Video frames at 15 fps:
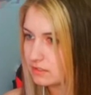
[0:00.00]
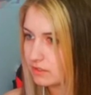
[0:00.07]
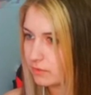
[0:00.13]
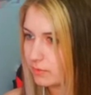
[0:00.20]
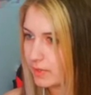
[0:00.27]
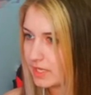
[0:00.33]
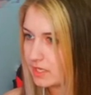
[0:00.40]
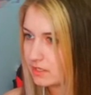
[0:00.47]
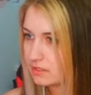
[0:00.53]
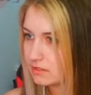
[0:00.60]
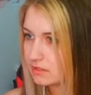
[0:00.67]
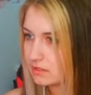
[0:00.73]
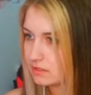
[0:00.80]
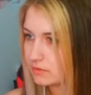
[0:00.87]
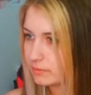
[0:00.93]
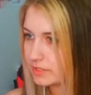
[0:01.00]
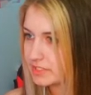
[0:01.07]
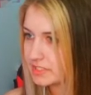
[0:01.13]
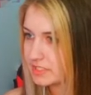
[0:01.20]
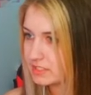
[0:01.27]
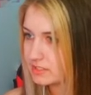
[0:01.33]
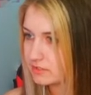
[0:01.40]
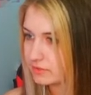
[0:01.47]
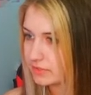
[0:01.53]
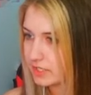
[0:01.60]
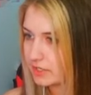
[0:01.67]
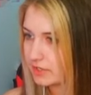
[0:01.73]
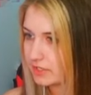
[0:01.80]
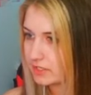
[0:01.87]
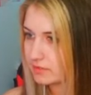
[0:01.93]
Oh, wait. What is this little
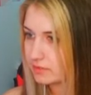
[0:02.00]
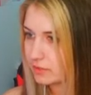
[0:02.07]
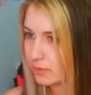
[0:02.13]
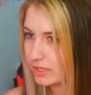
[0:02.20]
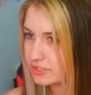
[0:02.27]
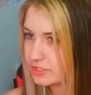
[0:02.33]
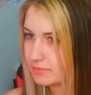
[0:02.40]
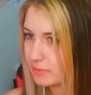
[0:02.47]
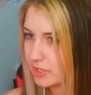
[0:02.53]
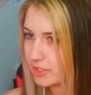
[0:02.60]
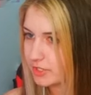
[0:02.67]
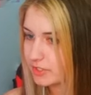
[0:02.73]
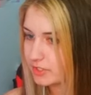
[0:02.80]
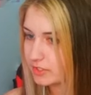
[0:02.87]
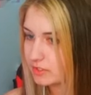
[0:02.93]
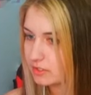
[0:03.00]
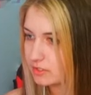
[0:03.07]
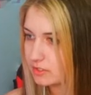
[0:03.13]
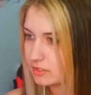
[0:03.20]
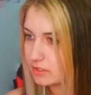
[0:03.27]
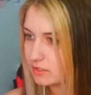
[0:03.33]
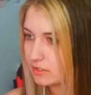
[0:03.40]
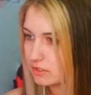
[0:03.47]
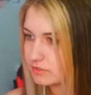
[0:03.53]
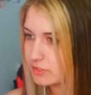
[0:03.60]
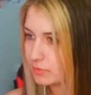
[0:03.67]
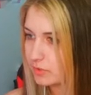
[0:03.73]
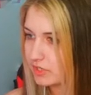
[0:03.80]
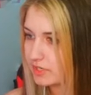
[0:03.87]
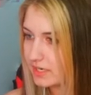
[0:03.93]
area? The question mark. Also,
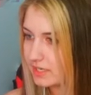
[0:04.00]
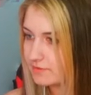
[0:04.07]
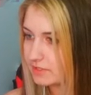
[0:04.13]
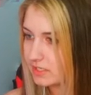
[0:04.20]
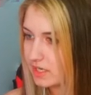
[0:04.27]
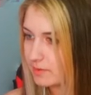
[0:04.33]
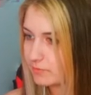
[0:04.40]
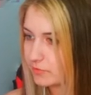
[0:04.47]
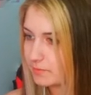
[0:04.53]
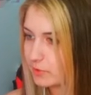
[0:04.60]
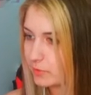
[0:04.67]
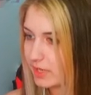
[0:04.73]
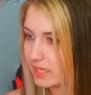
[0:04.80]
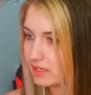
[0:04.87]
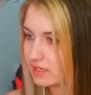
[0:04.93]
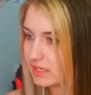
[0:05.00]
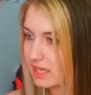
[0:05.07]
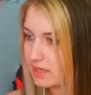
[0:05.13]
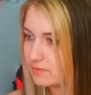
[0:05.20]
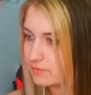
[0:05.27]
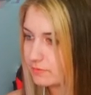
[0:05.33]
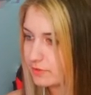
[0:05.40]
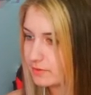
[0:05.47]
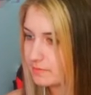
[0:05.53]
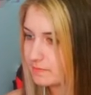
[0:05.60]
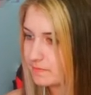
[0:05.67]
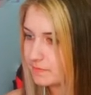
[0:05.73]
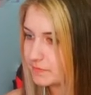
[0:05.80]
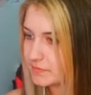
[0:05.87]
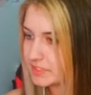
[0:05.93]
where did I even come from? Okay, I came
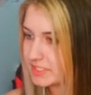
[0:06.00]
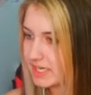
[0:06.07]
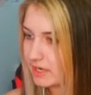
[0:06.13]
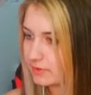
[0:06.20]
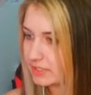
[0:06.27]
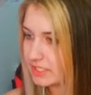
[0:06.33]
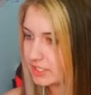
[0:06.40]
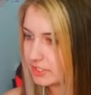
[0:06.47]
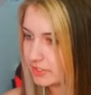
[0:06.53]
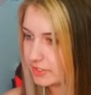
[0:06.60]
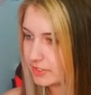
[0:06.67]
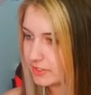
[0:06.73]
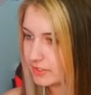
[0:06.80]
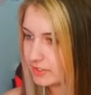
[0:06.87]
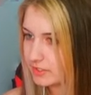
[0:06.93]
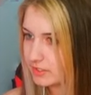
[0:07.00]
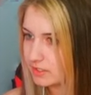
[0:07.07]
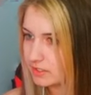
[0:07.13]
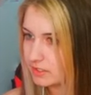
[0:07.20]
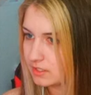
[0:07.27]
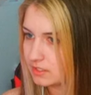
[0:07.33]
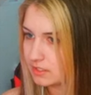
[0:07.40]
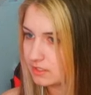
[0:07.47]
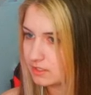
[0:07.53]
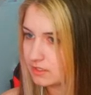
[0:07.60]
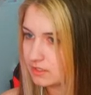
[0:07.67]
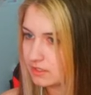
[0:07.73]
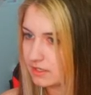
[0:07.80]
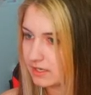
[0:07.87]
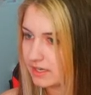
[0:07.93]
from down here.
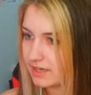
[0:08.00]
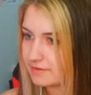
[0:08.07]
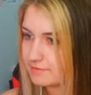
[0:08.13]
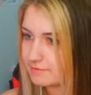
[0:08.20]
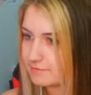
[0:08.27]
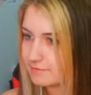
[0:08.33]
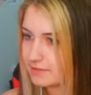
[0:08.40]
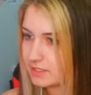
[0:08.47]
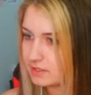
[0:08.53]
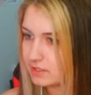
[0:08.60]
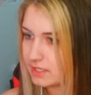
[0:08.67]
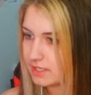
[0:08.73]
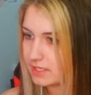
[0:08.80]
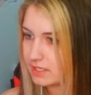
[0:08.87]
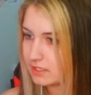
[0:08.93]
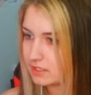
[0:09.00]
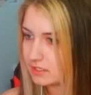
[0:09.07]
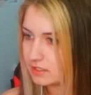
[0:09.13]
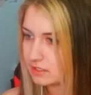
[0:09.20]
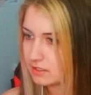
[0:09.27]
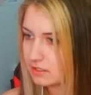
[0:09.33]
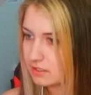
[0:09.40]
I feel like...